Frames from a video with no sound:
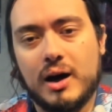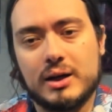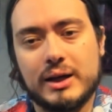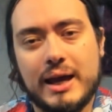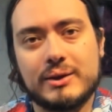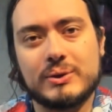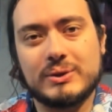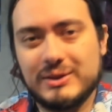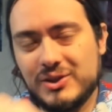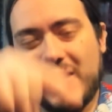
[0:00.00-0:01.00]
And,
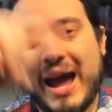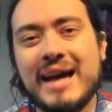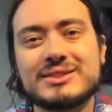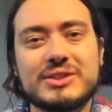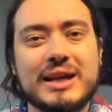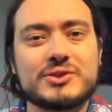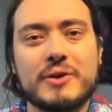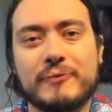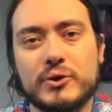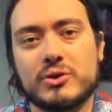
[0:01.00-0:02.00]
as you get
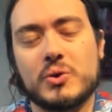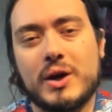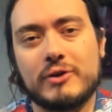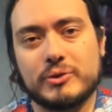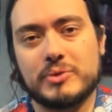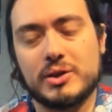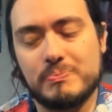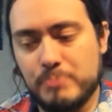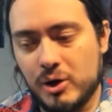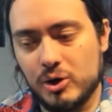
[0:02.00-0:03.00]
further away from the
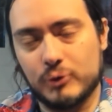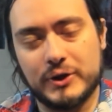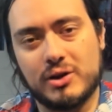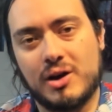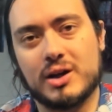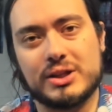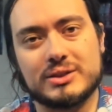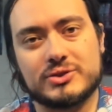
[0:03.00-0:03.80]
perfect audience,